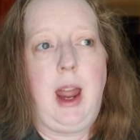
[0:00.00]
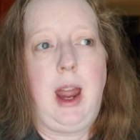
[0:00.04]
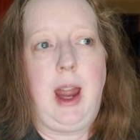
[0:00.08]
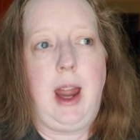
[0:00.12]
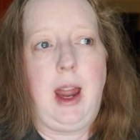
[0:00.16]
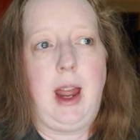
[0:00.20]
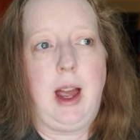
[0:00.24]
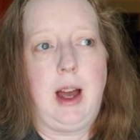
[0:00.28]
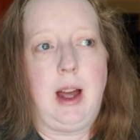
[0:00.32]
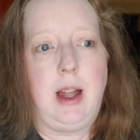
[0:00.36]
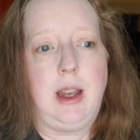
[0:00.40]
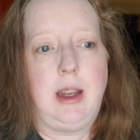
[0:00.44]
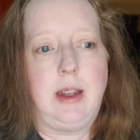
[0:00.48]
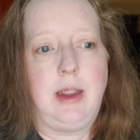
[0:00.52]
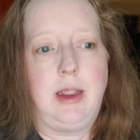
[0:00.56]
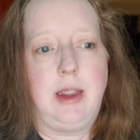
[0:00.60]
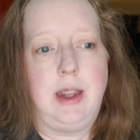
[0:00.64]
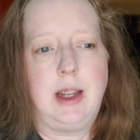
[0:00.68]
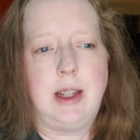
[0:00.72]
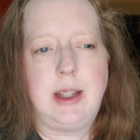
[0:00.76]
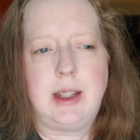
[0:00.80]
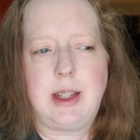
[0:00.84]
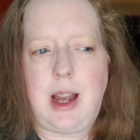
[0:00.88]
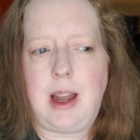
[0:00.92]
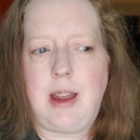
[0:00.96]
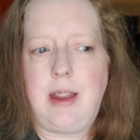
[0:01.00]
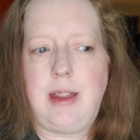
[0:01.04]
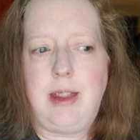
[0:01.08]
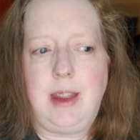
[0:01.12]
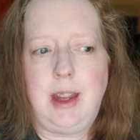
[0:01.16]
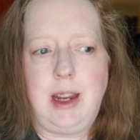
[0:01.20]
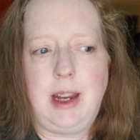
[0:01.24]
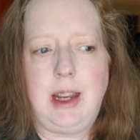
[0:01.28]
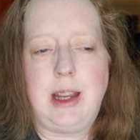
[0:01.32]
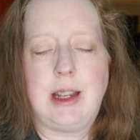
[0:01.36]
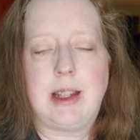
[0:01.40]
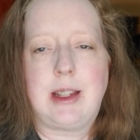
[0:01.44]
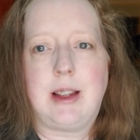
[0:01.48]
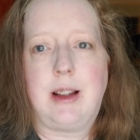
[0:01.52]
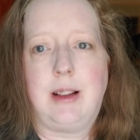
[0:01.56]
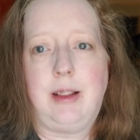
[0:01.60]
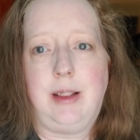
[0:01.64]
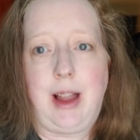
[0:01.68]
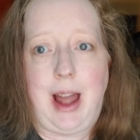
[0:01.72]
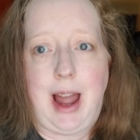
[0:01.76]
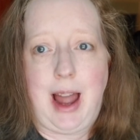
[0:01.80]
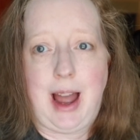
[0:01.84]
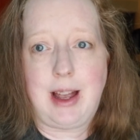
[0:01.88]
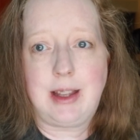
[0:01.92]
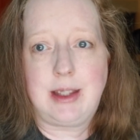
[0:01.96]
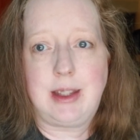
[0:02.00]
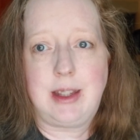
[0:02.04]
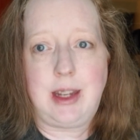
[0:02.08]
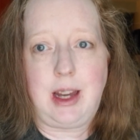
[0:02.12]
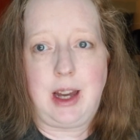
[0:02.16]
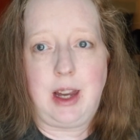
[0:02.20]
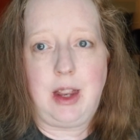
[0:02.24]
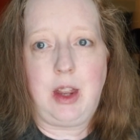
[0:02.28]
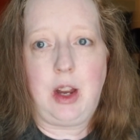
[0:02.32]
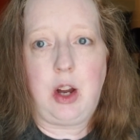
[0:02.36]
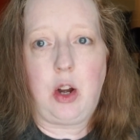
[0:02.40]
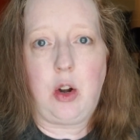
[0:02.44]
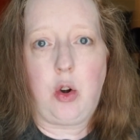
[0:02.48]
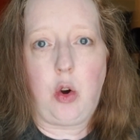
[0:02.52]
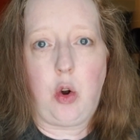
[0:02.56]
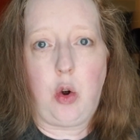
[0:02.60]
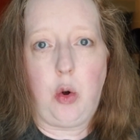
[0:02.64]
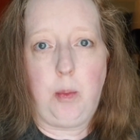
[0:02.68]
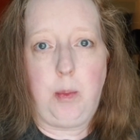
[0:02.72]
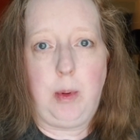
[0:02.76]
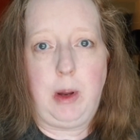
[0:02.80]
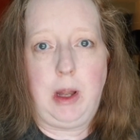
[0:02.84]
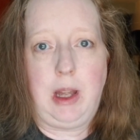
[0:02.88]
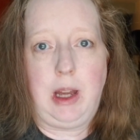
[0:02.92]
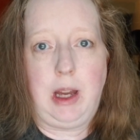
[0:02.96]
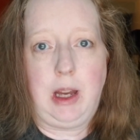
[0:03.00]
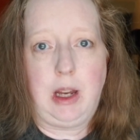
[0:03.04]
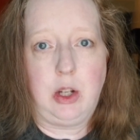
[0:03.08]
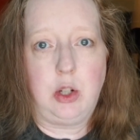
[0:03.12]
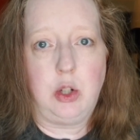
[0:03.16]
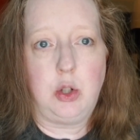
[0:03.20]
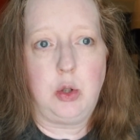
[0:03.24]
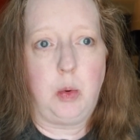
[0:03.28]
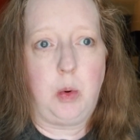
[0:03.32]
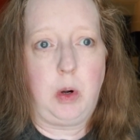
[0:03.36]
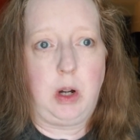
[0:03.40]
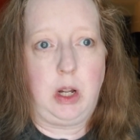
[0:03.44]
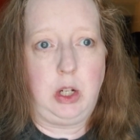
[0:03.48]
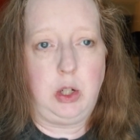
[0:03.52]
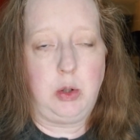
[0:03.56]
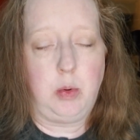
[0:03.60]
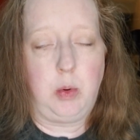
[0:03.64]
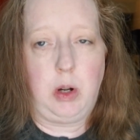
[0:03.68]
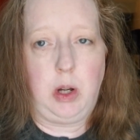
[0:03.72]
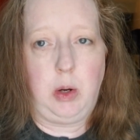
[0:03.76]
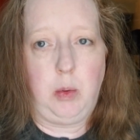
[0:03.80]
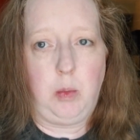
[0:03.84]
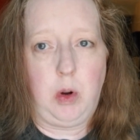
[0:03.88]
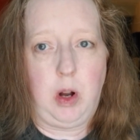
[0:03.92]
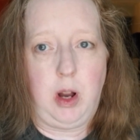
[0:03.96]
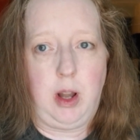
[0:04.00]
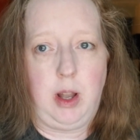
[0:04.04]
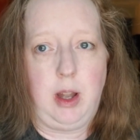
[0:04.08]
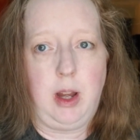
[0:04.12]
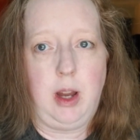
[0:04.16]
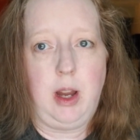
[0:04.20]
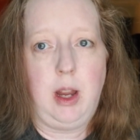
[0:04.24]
And this, I think, is the last day they're open in 2021.